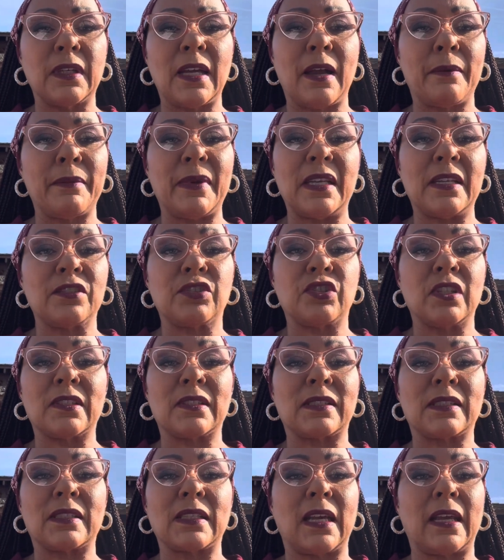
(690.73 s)
I mean, it's
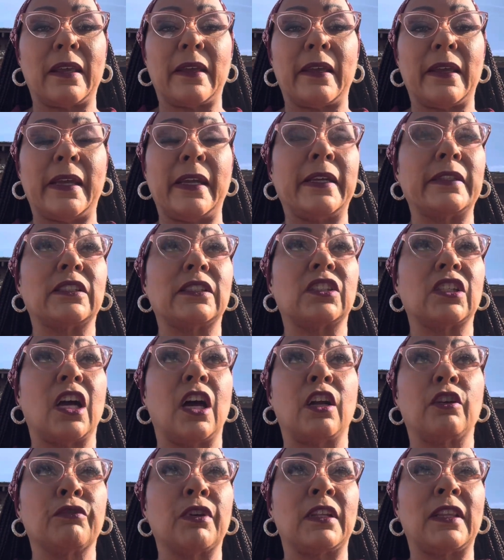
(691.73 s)

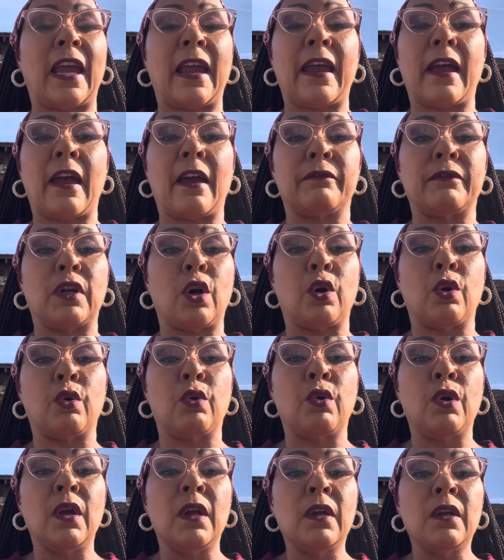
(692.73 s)
unreal. They have
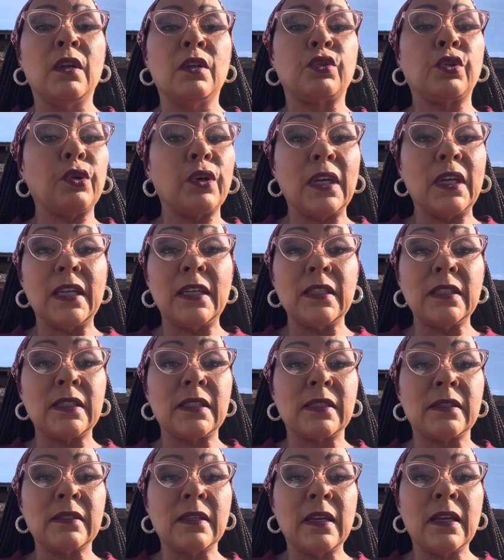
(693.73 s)
no
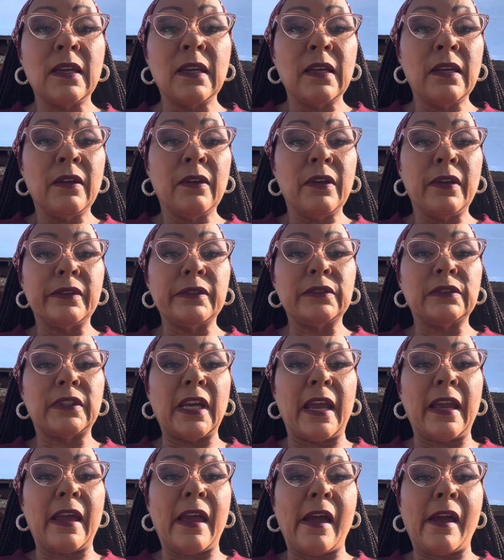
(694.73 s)
toilets.
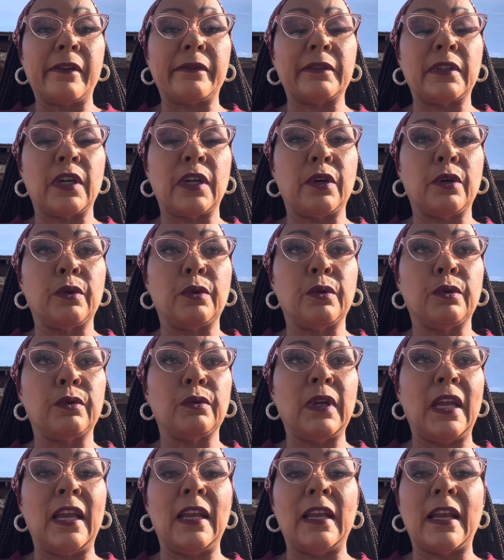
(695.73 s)
They have
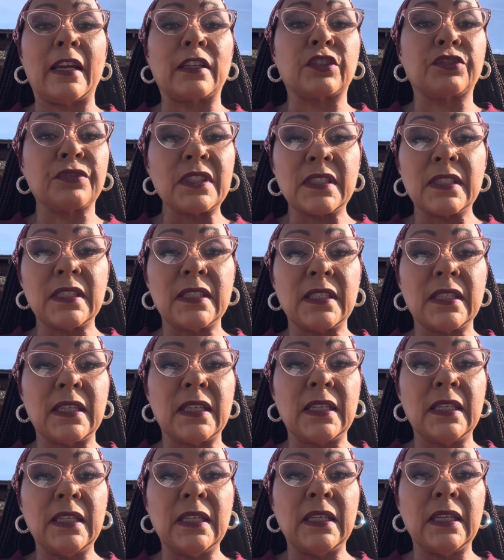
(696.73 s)
no
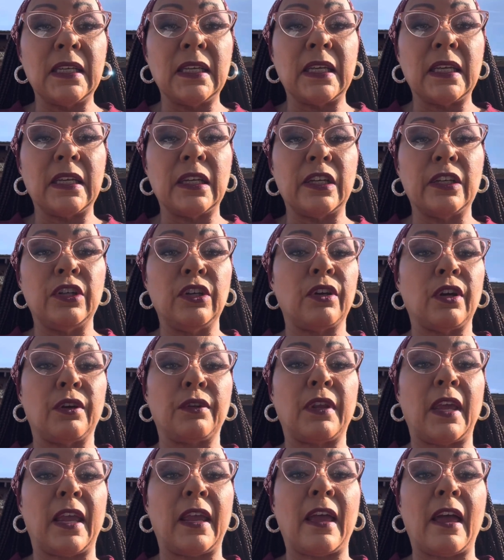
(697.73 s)
electricity.
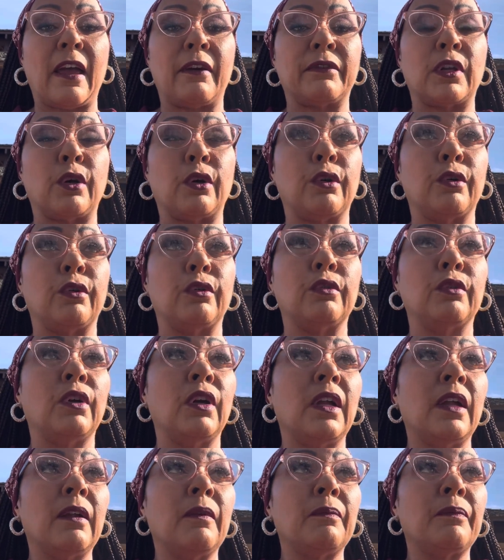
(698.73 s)
They have
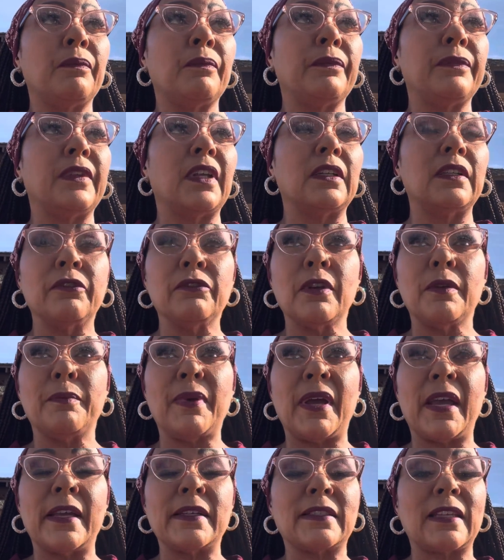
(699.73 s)
no delivery
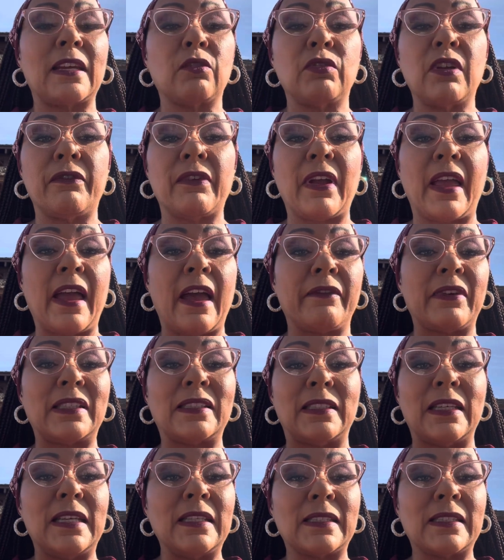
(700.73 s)
beds. They don't even have a
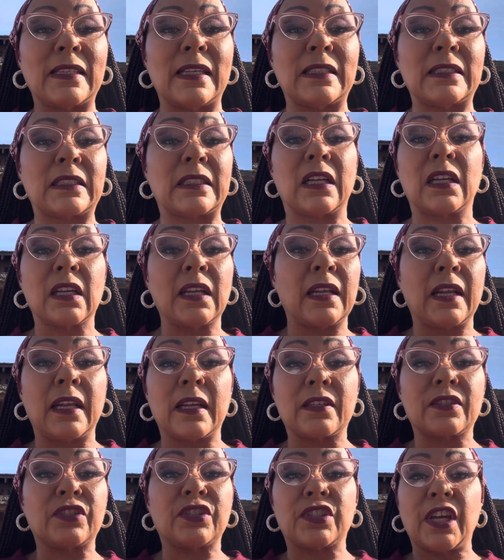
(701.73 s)
decent
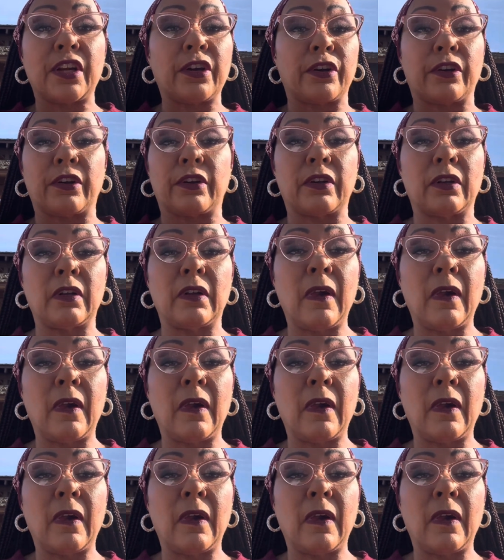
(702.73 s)
clinic center.